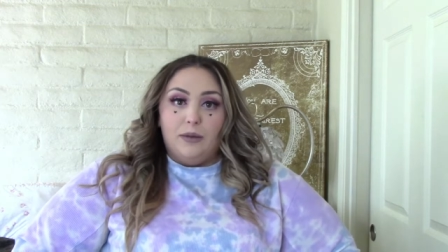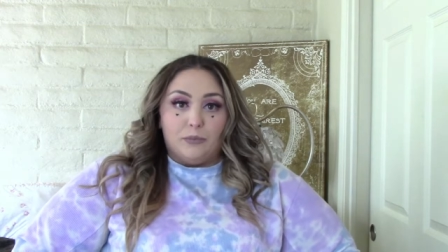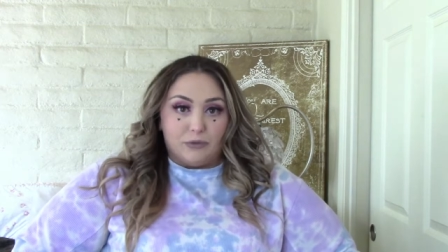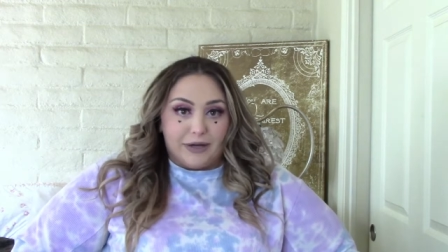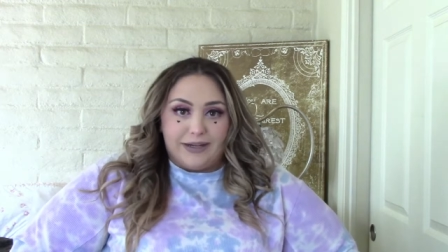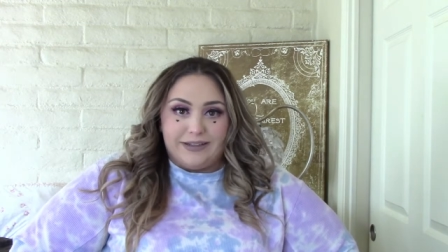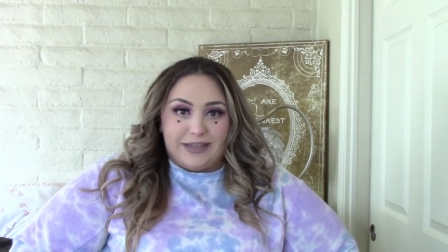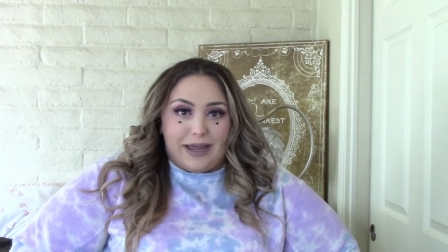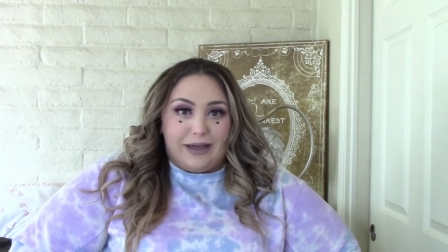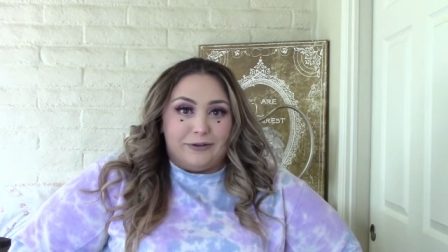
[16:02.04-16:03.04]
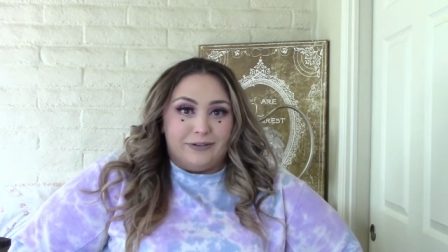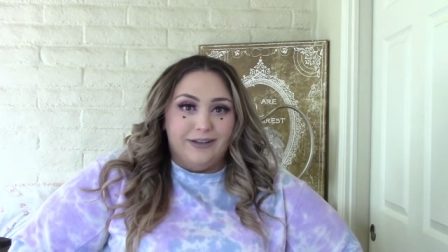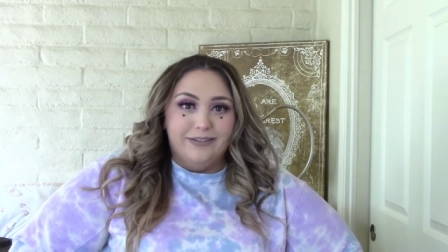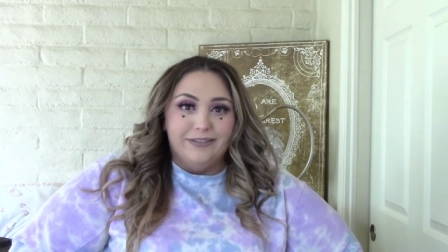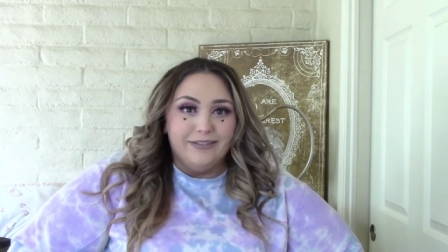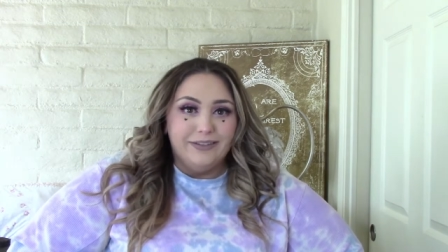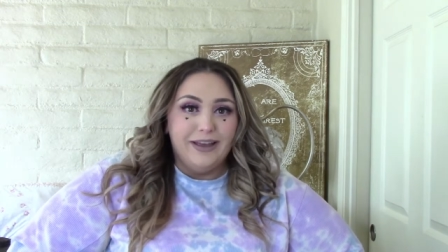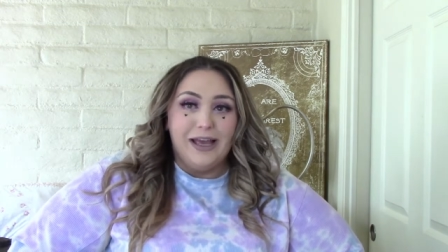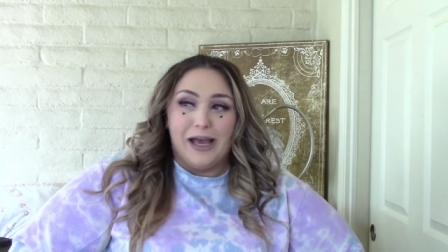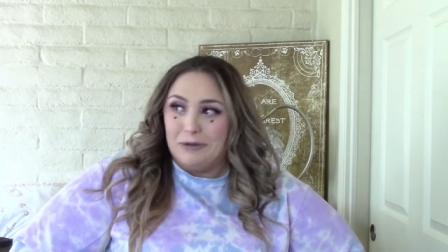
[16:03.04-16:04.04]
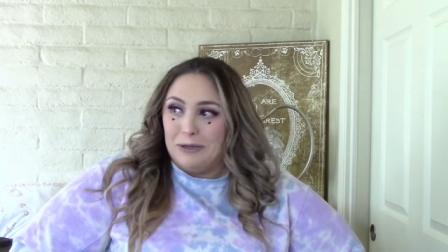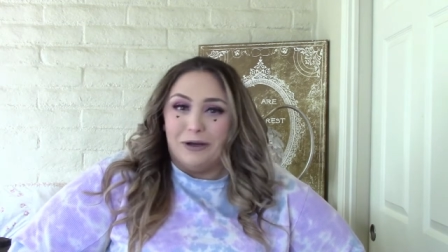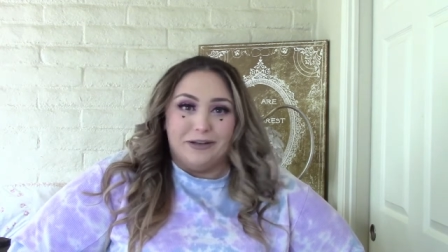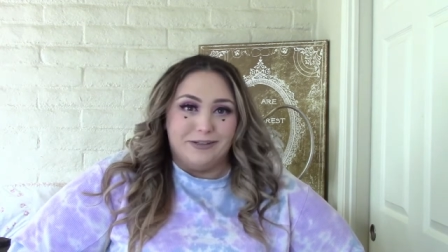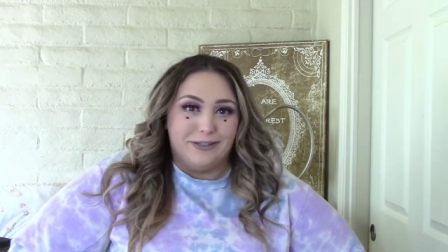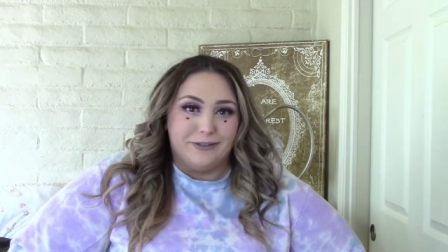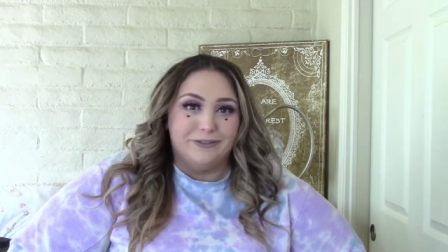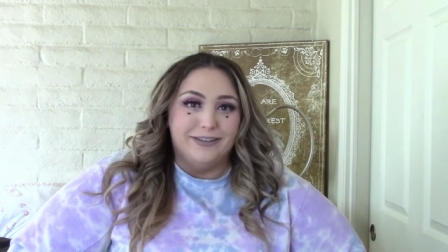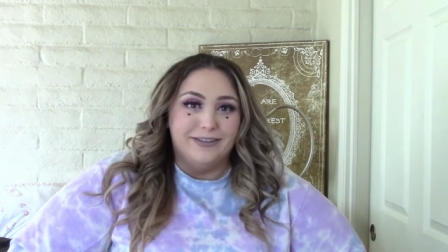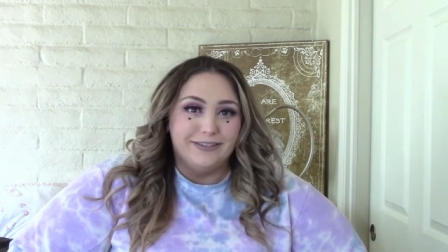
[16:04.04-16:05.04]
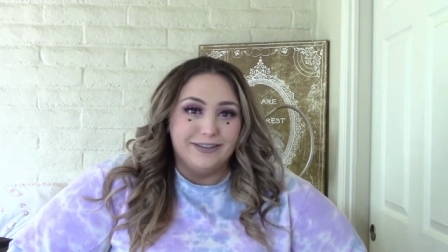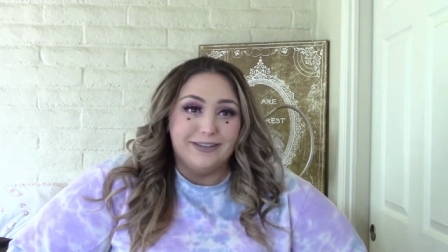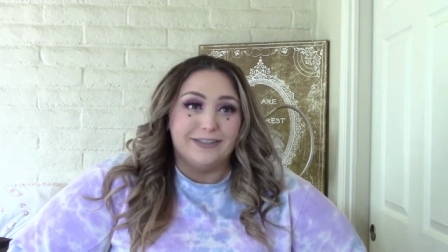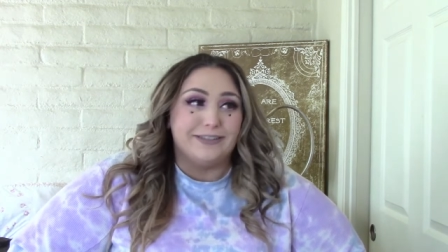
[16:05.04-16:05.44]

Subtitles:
break down how I want to. This